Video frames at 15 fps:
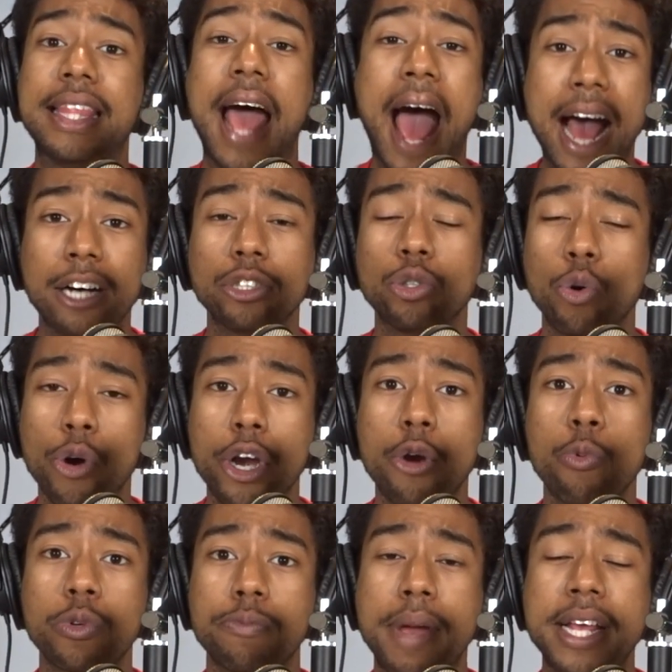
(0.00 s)
That
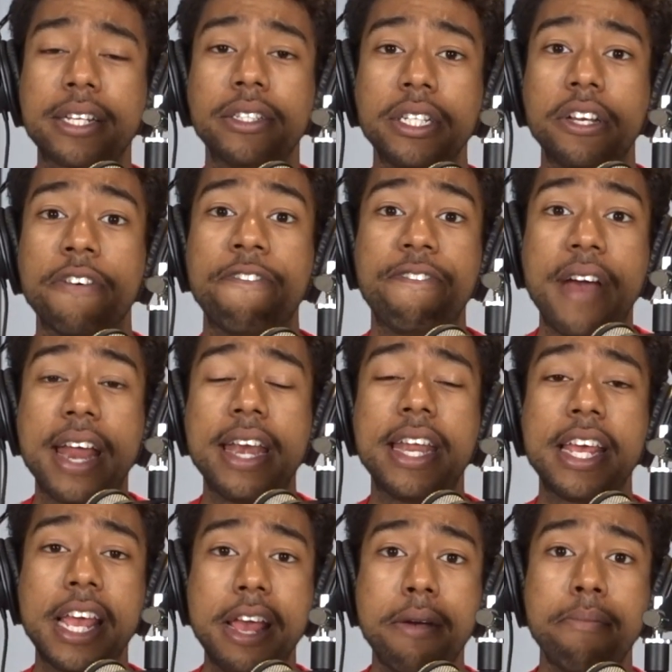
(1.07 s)
lawyer was basically
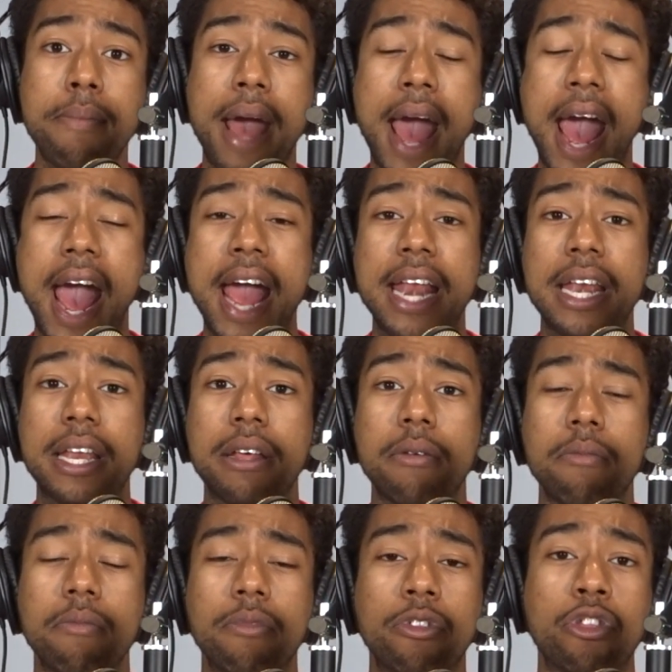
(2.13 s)
defending him,
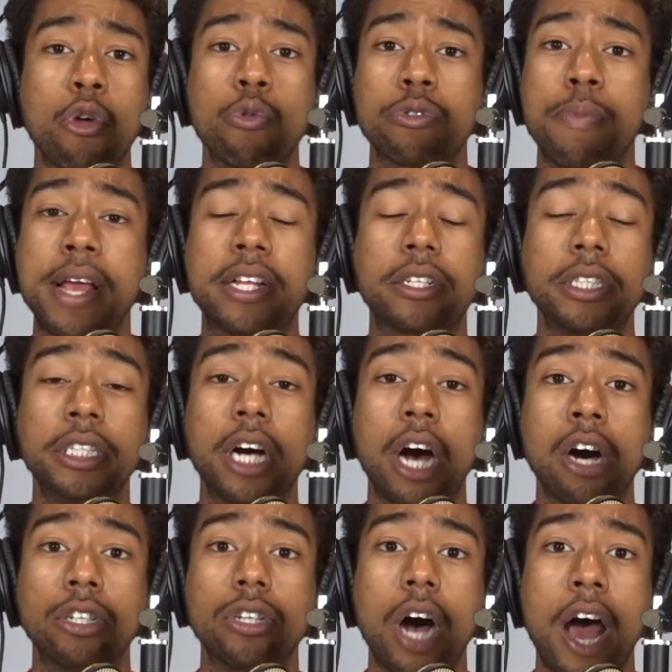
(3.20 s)
and there was
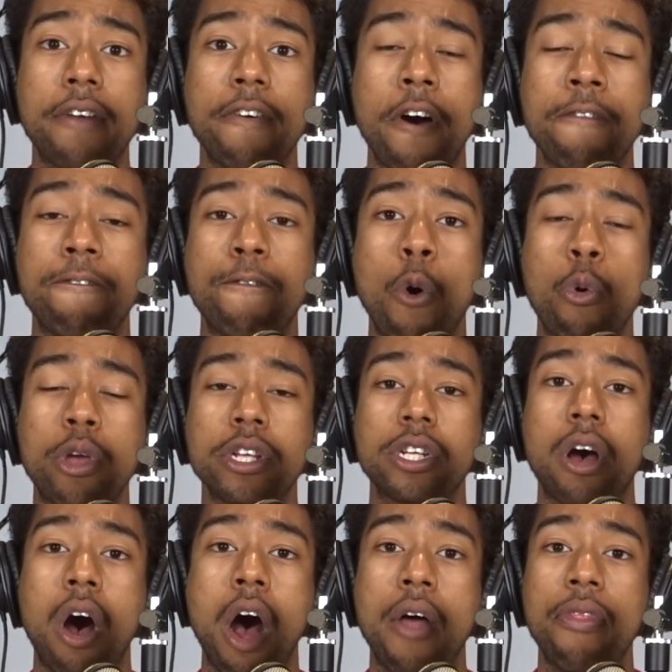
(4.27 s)
basically a lot of
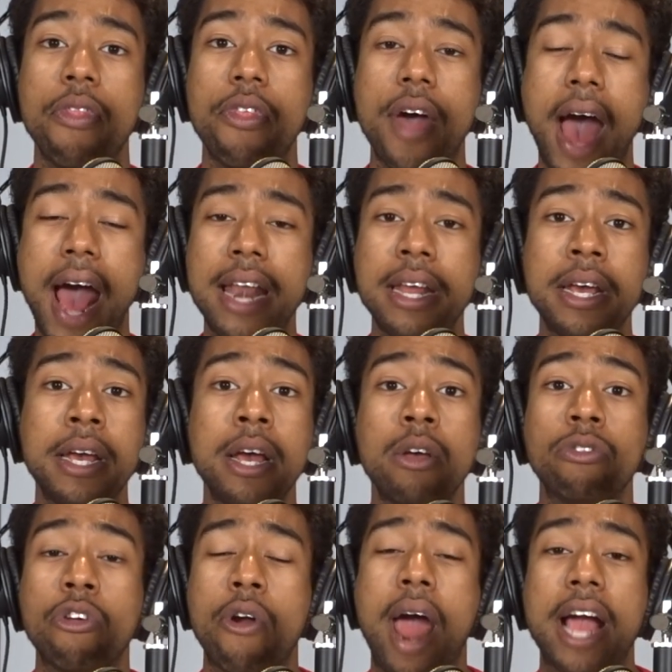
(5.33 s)
focus on that.
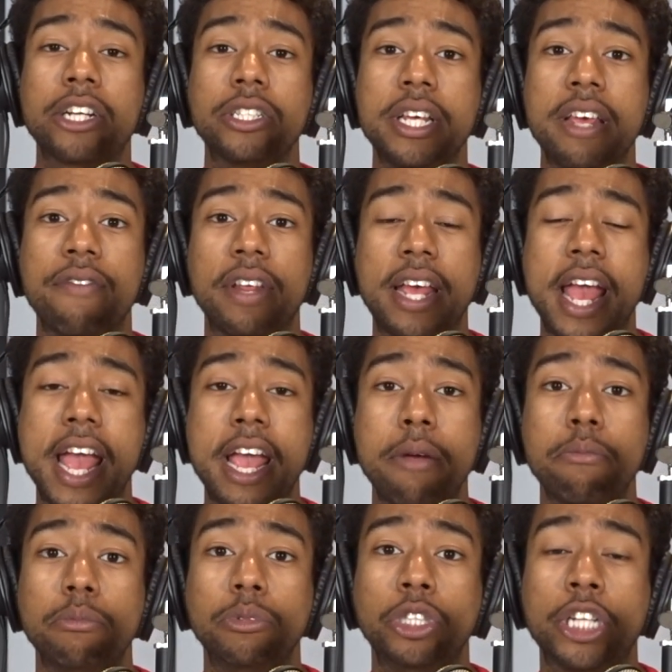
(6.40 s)
There actually even
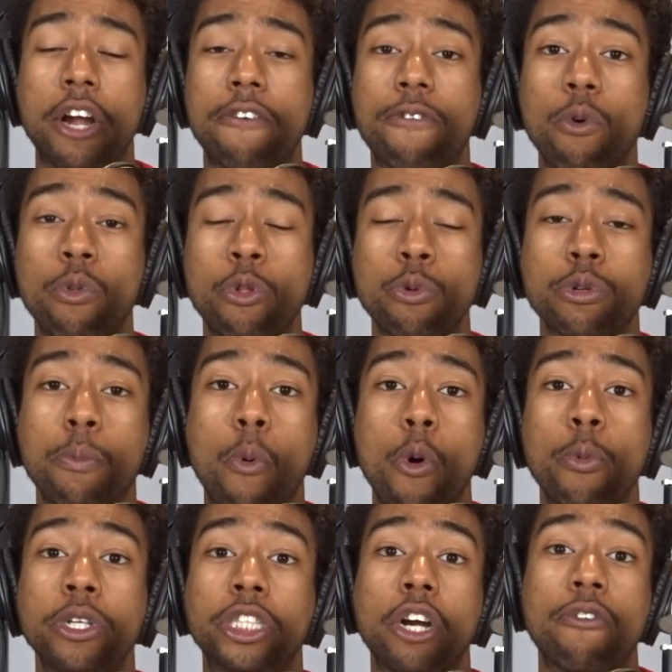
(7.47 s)
there
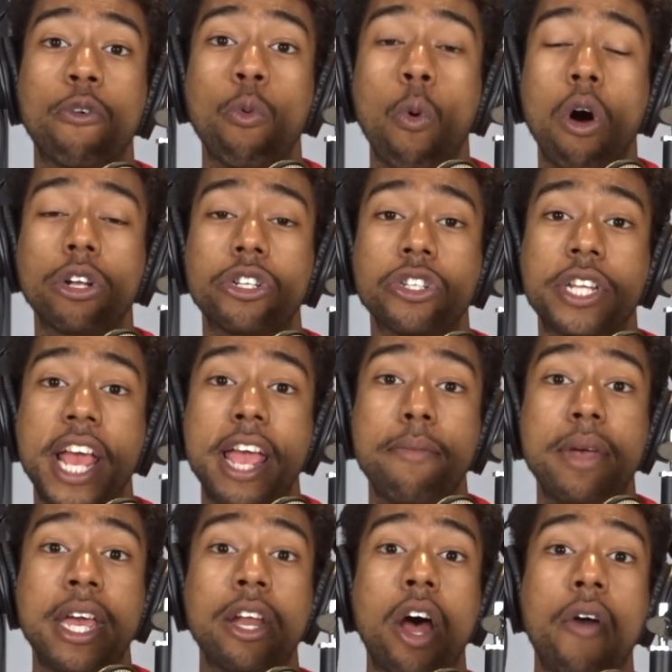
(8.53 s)
was a point where Jennifer Walters
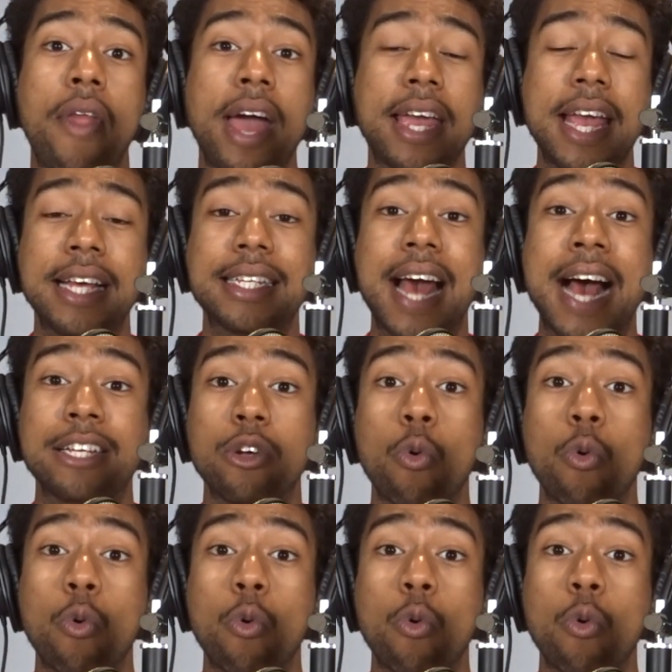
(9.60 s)
came in on that case